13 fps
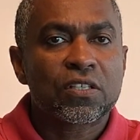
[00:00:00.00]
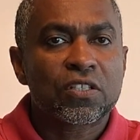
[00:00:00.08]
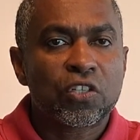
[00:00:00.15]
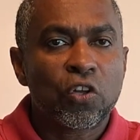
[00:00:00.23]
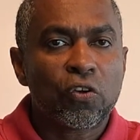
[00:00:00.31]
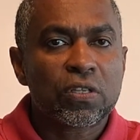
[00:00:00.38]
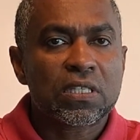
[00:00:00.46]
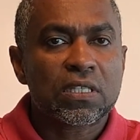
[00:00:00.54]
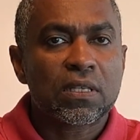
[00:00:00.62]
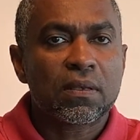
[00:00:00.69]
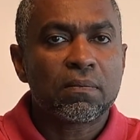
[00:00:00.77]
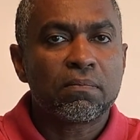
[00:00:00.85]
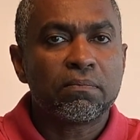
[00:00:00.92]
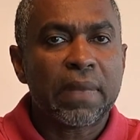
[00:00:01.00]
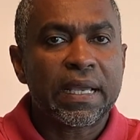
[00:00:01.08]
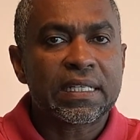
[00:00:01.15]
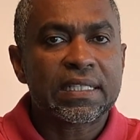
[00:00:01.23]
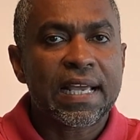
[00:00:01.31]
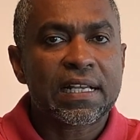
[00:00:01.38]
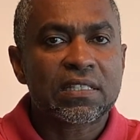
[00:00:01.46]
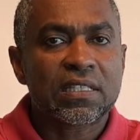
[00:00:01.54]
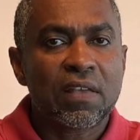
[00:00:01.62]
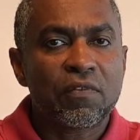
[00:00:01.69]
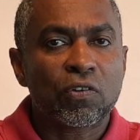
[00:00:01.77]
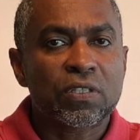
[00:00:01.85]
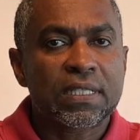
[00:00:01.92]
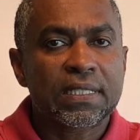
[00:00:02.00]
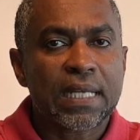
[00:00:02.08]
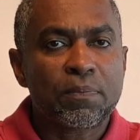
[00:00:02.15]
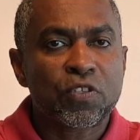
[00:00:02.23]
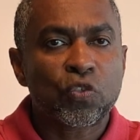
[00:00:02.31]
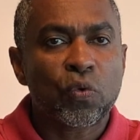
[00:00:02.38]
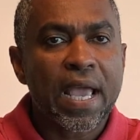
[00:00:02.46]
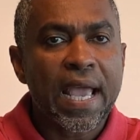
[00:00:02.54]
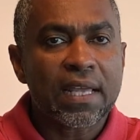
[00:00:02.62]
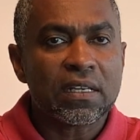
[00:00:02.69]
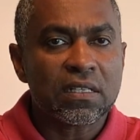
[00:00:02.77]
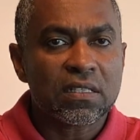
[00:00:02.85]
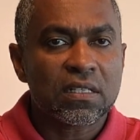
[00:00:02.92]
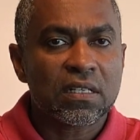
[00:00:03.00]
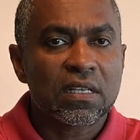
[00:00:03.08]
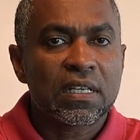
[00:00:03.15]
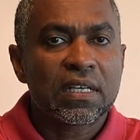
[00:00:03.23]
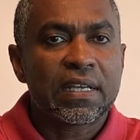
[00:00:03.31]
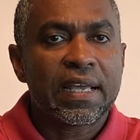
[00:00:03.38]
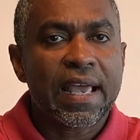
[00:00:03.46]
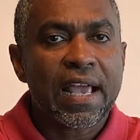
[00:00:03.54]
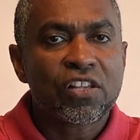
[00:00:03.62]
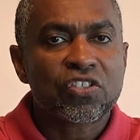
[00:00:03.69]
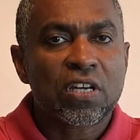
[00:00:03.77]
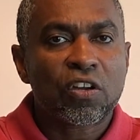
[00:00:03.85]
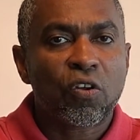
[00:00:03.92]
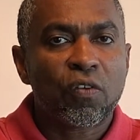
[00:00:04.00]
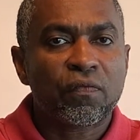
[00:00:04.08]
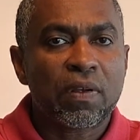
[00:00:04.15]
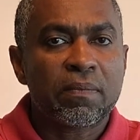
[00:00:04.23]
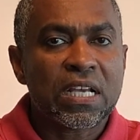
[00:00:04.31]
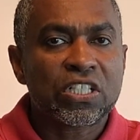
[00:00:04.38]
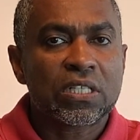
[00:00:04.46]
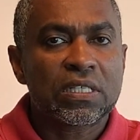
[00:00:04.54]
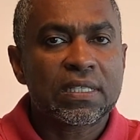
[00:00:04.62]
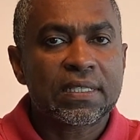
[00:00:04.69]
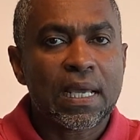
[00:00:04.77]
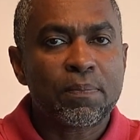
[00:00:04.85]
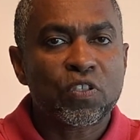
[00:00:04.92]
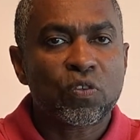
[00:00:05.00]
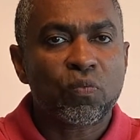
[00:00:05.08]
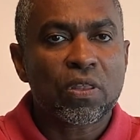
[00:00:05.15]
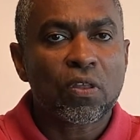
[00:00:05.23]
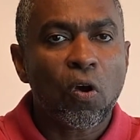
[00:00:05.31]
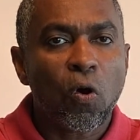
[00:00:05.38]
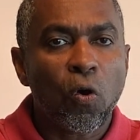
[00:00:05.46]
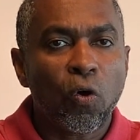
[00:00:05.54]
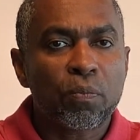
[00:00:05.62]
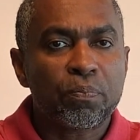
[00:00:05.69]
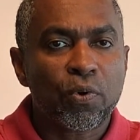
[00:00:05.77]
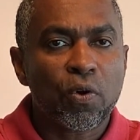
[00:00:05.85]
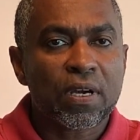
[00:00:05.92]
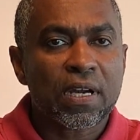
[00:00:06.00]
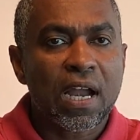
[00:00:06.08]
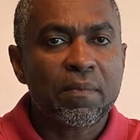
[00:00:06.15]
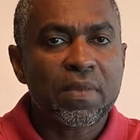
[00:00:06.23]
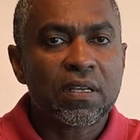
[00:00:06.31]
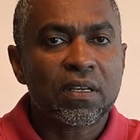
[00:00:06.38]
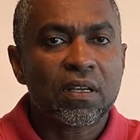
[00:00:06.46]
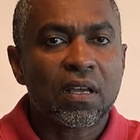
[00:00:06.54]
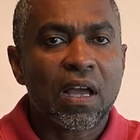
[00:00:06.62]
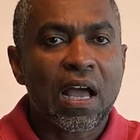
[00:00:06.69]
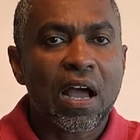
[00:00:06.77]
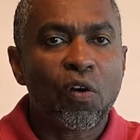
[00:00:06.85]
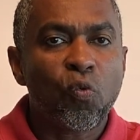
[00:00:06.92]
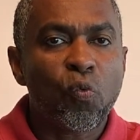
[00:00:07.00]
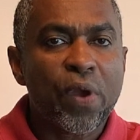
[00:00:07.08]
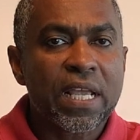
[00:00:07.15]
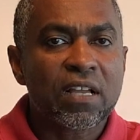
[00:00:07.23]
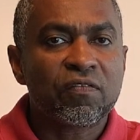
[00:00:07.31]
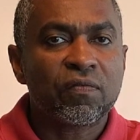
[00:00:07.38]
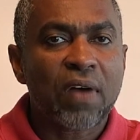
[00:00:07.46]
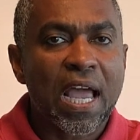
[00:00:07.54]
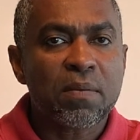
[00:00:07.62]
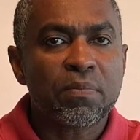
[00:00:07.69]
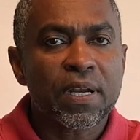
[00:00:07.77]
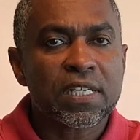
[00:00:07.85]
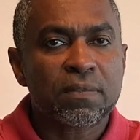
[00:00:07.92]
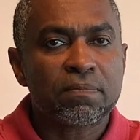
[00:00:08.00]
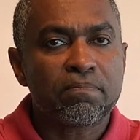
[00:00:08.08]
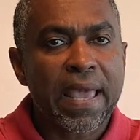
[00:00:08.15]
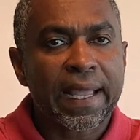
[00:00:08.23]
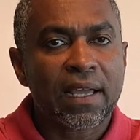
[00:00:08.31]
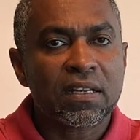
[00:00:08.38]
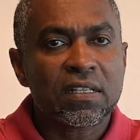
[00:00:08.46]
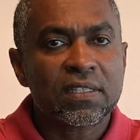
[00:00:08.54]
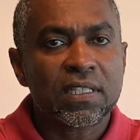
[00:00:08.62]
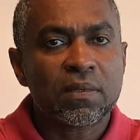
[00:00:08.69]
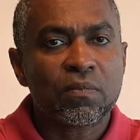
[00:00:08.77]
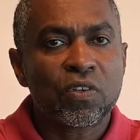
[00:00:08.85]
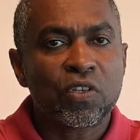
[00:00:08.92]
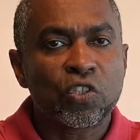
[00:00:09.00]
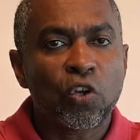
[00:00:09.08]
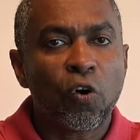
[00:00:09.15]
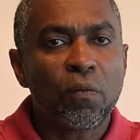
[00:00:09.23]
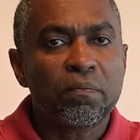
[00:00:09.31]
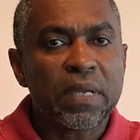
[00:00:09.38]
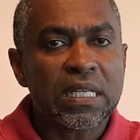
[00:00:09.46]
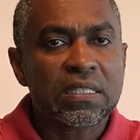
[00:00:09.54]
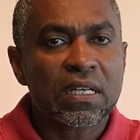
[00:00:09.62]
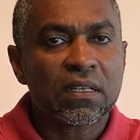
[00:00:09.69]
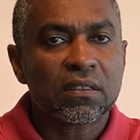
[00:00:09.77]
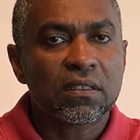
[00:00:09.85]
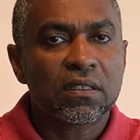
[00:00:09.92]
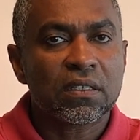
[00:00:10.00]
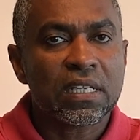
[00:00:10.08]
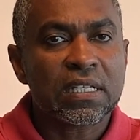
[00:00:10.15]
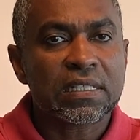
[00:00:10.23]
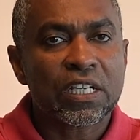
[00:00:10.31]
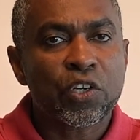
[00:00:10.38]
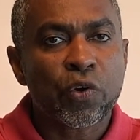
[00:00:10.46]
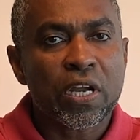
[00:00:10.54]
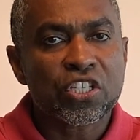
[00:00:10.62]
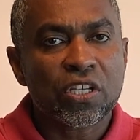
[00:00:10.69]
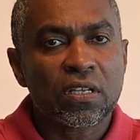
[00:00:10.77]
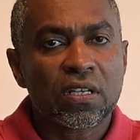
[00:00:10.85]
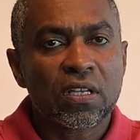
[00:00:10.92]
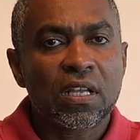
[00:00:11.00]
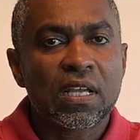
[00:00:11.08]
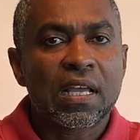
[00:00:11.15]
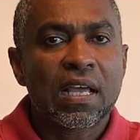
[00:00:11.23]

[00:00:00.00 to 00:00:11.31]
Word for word: Slots may take several steps to edit, extra confirmation steps with old programming, weak vibrate mechanism, no meter integration.